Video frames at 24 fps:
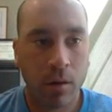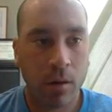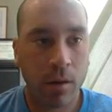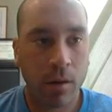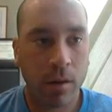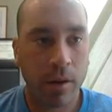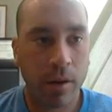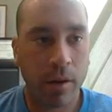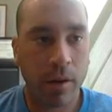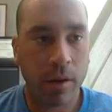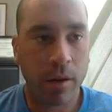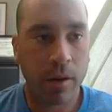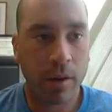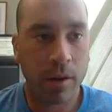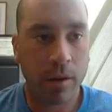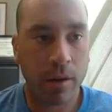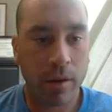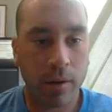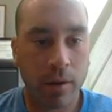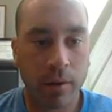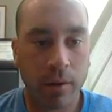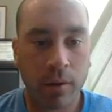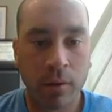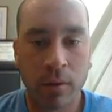
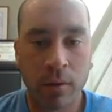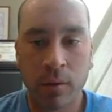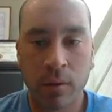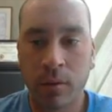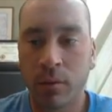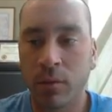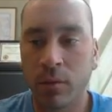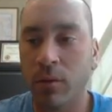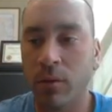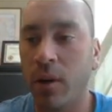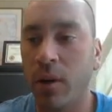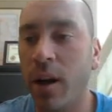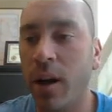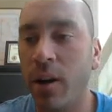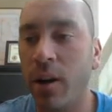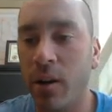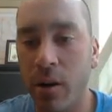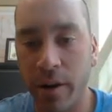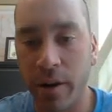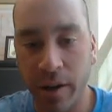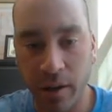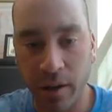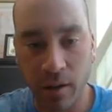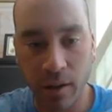And well, I
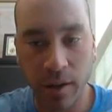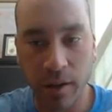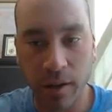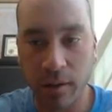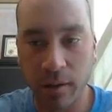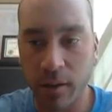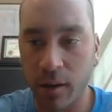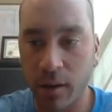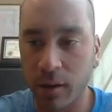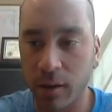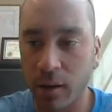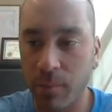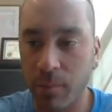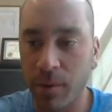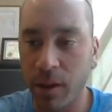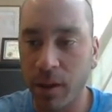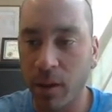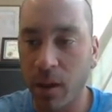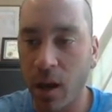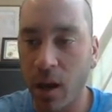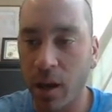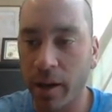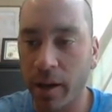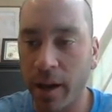already clicked on, let me
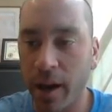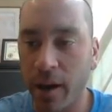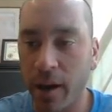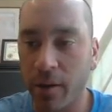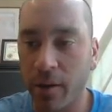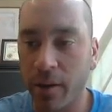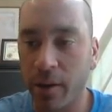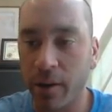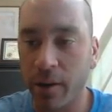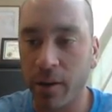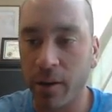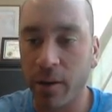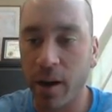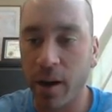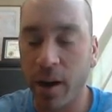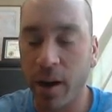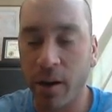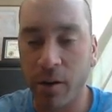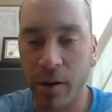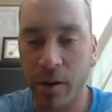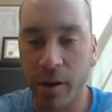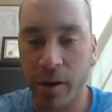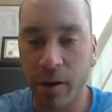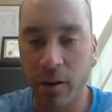log out here. I already